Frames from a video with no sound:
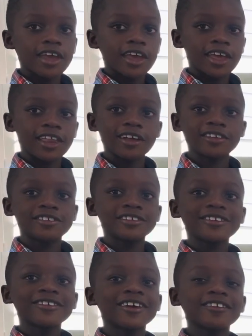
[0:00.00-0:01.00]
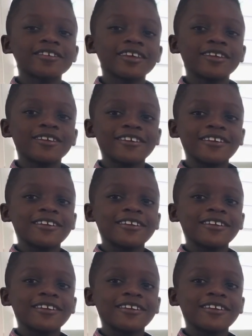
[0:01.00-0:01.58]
And I'll see you guys later.